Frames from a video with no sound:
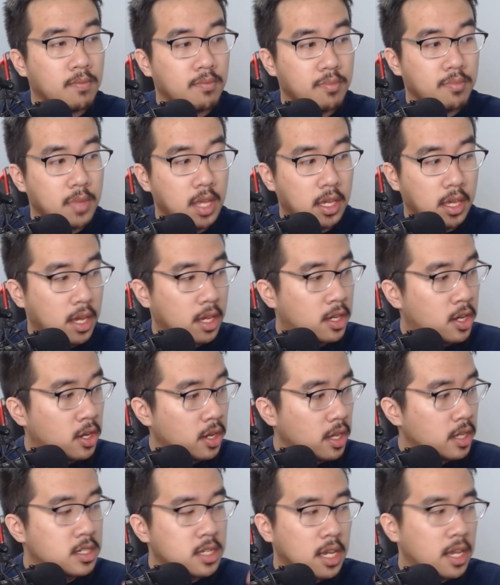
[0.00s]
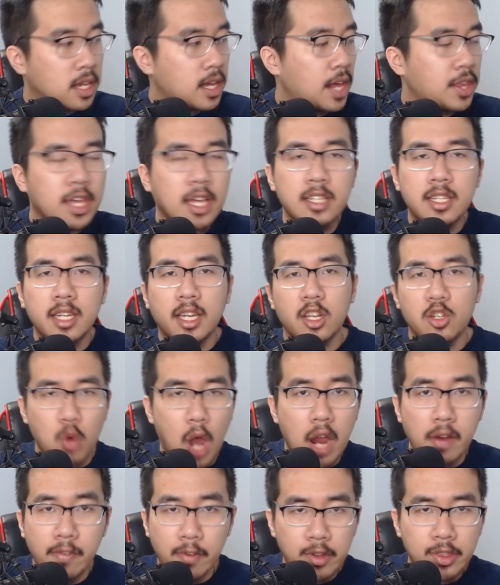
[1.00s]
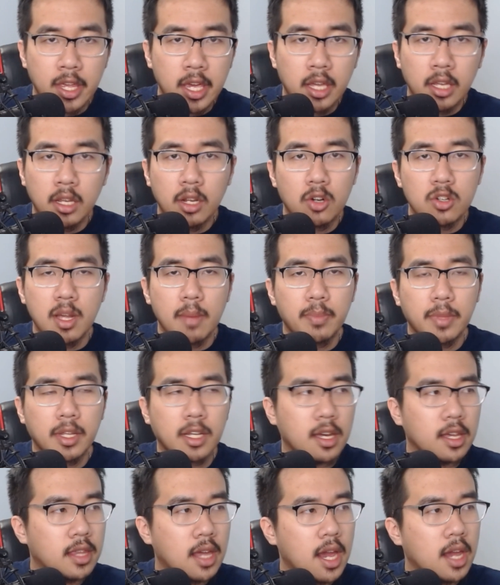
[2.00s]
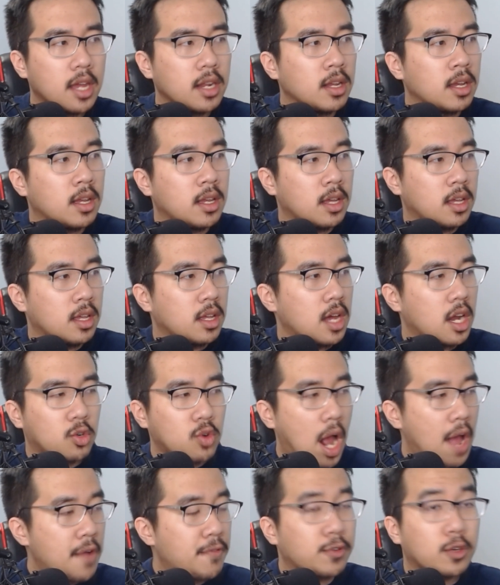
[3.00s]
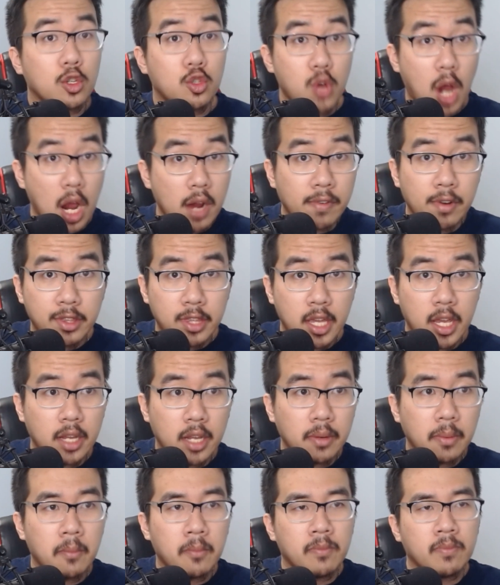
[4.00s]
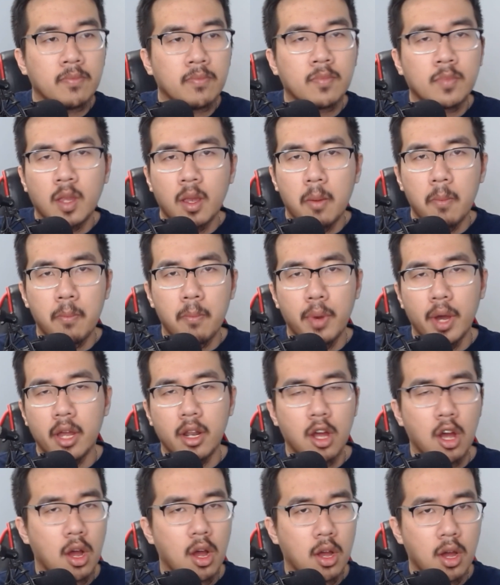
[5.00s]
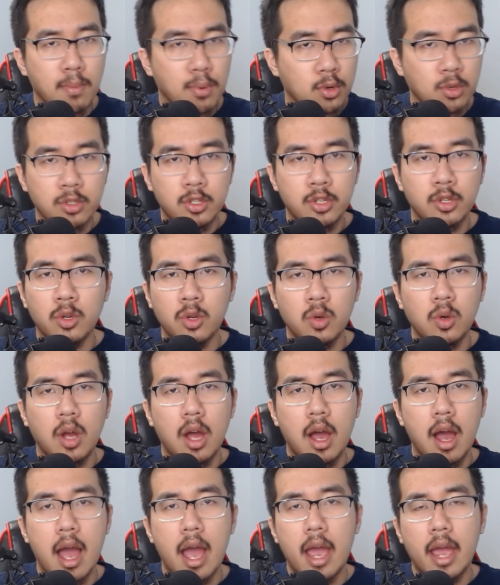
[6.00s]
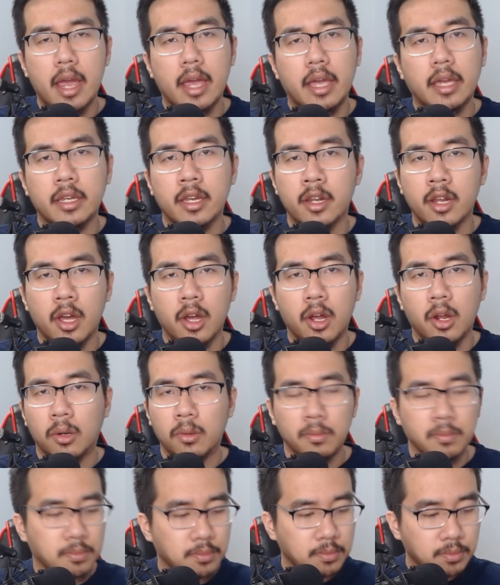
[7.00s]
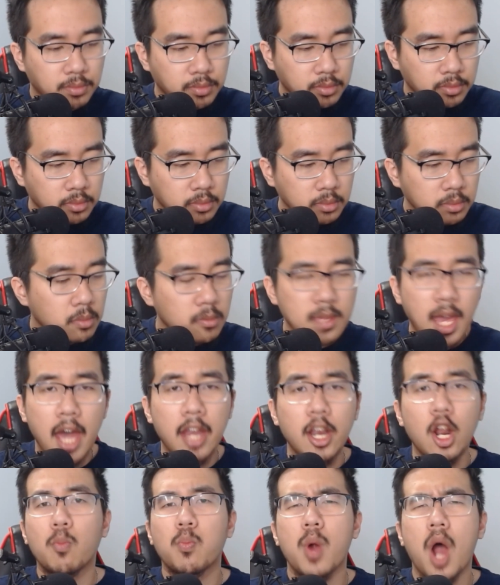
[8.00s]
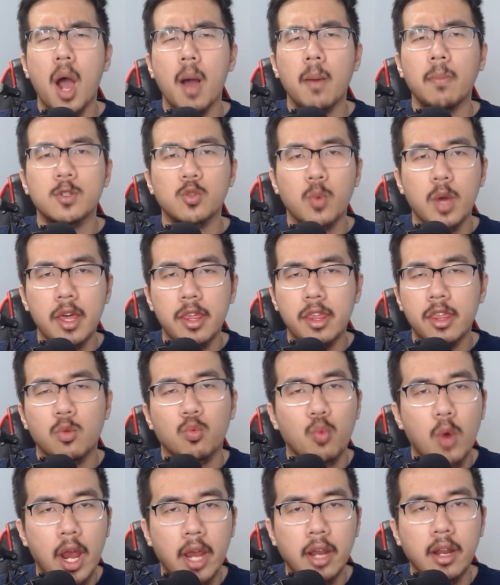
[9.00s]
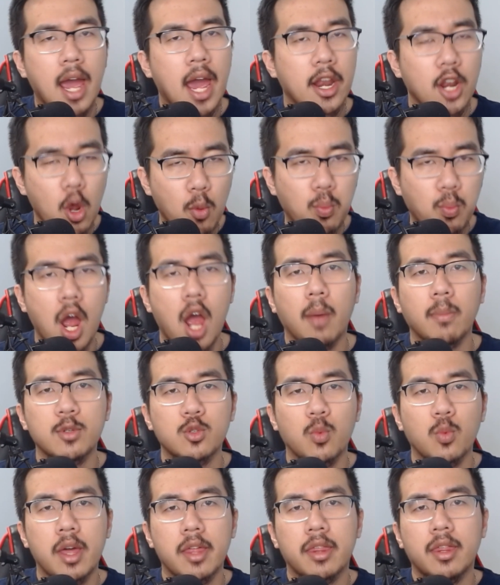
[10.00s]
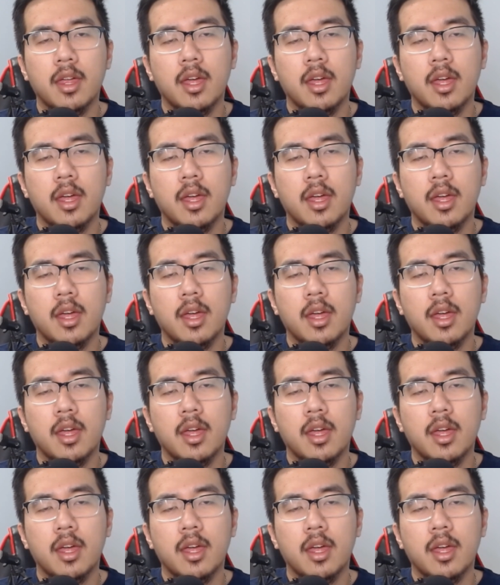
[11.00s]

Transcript: it's I think it's a driver thing or something like that, a graphical driver thing. But Ubuntu, I had no problems with, right? I had no problems with.